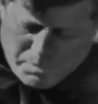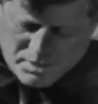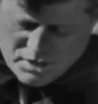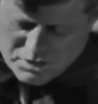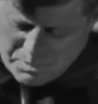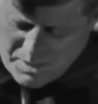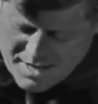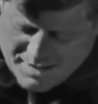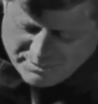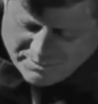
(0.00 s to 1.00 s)
to
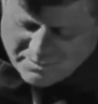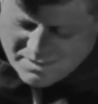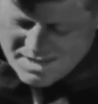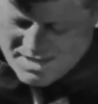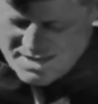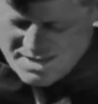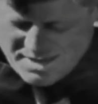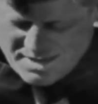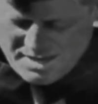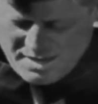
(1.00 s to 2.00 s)
participate
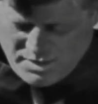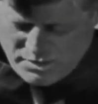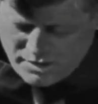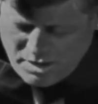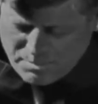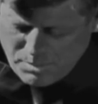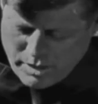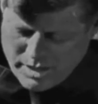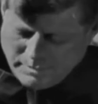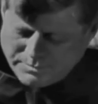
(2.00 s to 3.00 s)
in this
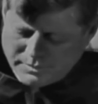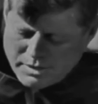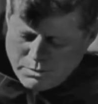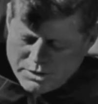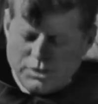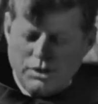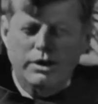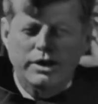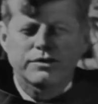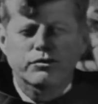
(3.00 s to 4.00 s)
ceremony, which has
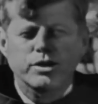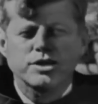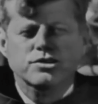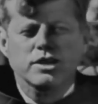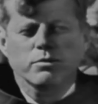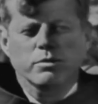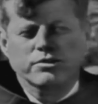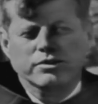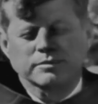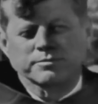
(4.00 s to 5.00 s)
honored three
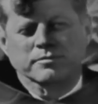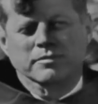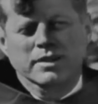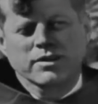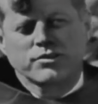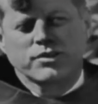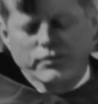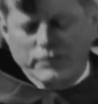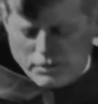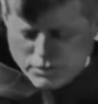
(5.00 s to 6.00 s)
distinguished
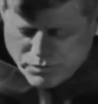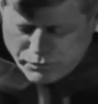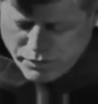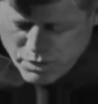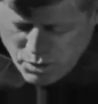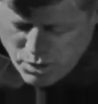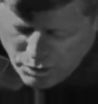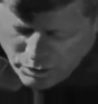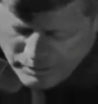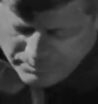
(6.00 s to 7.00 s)
citizens of the free
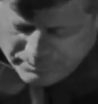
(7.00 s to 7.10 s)
world,